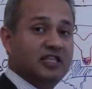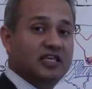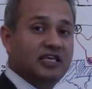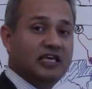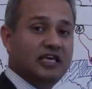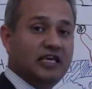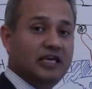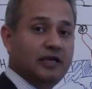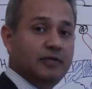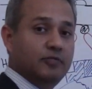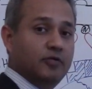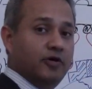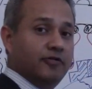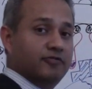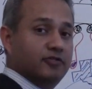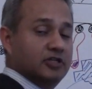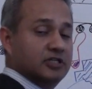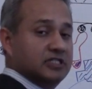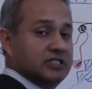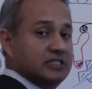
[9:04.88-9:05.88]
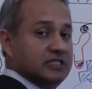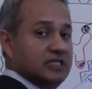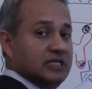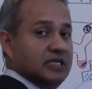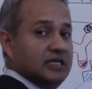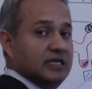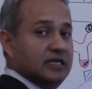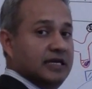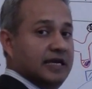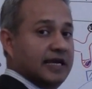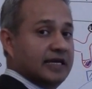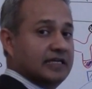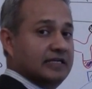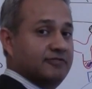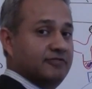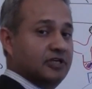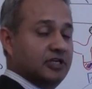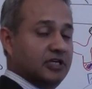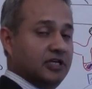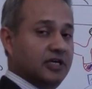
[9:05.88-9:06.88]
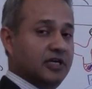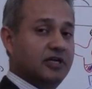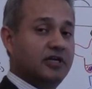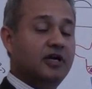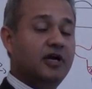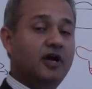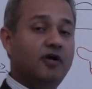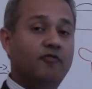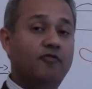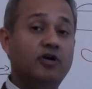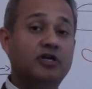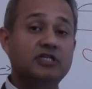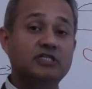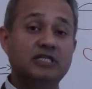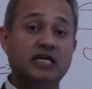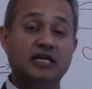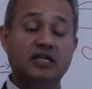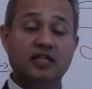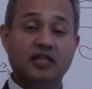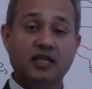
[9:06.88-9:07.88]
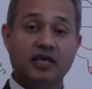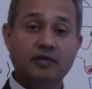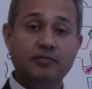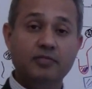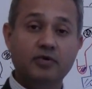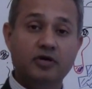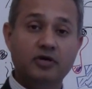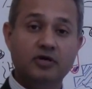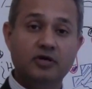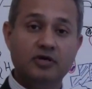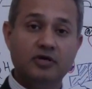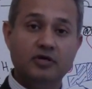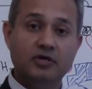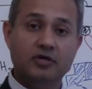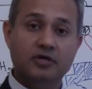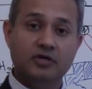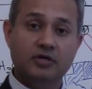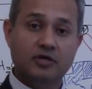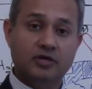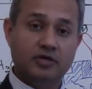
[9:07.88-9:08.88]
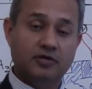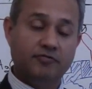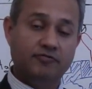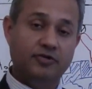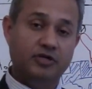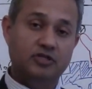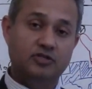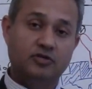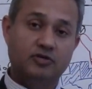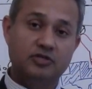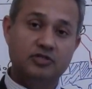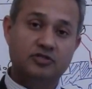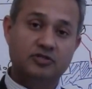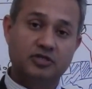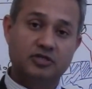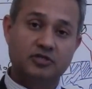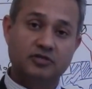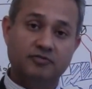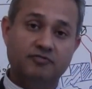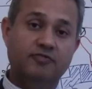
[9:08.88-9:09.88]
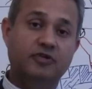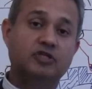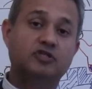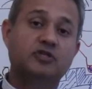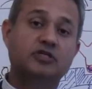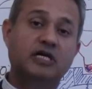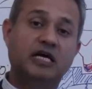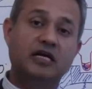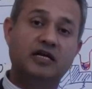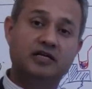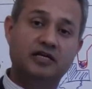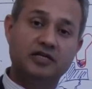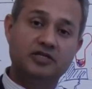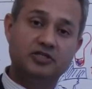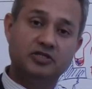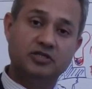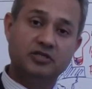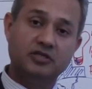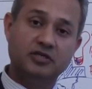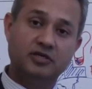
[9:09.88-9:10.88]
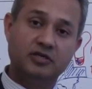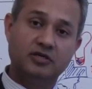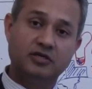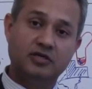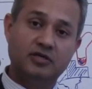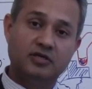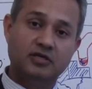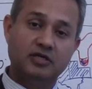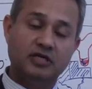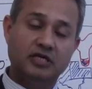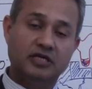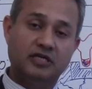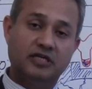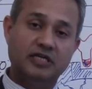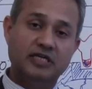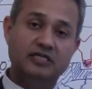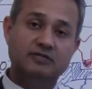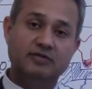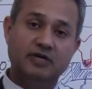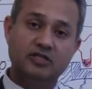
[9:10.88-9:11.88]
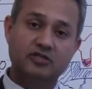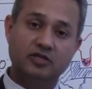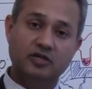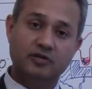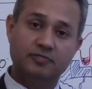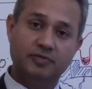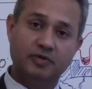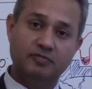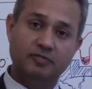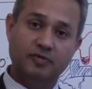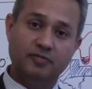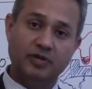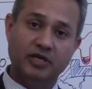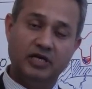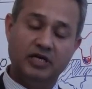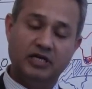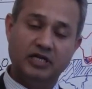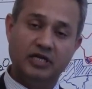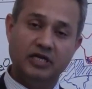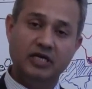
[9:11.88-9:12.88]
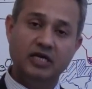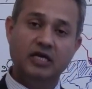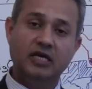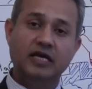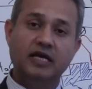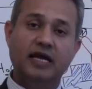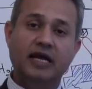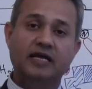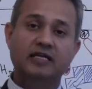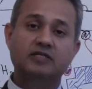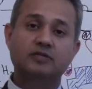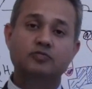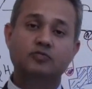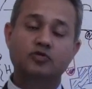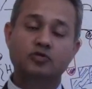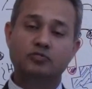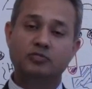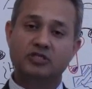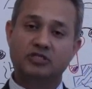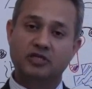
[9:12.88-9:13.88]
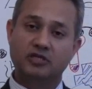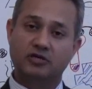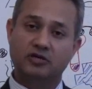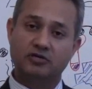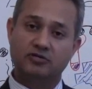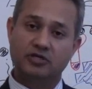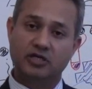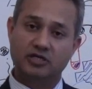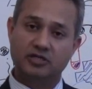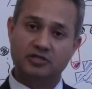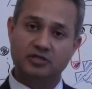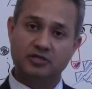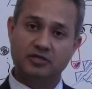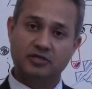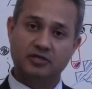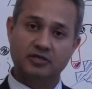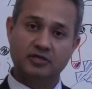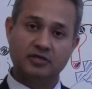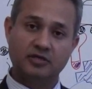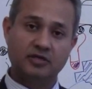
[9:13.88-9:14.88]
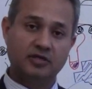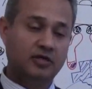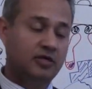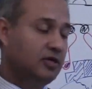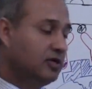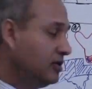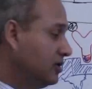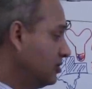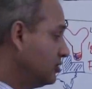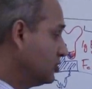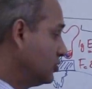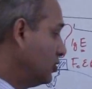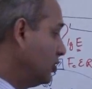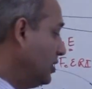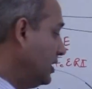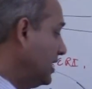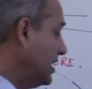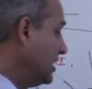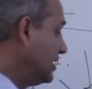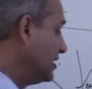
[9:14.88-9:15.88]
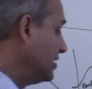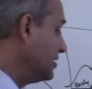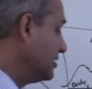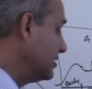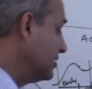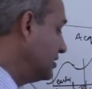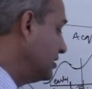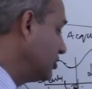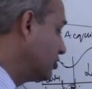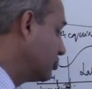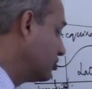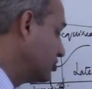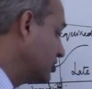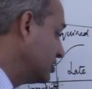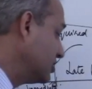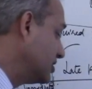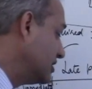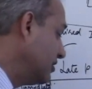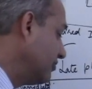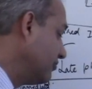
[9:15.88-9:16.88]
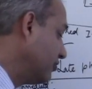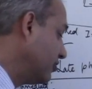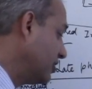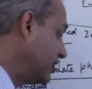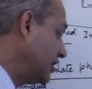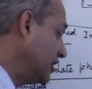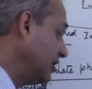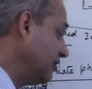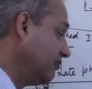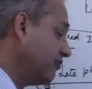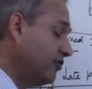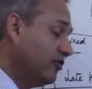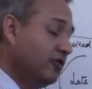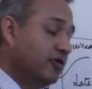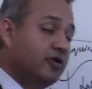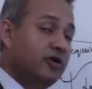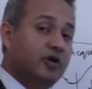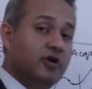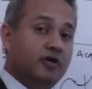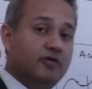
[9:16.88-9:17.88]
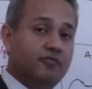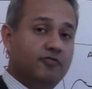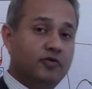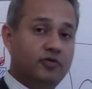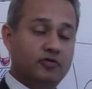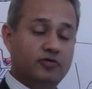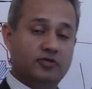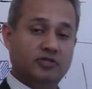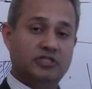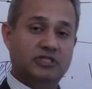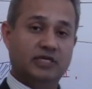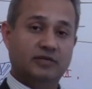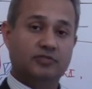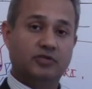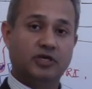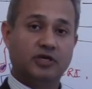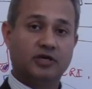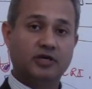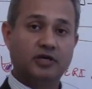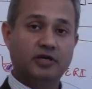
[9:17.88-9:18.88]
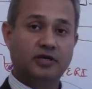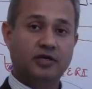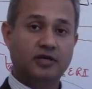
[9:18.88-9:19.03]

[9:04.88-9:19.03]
theme of this activity here. What is that theme? Vasoconstriction, vasodilatation, increased vascular permeability, and smooth muscle contraction. So leukotriene C4 and D4 would do the same thing.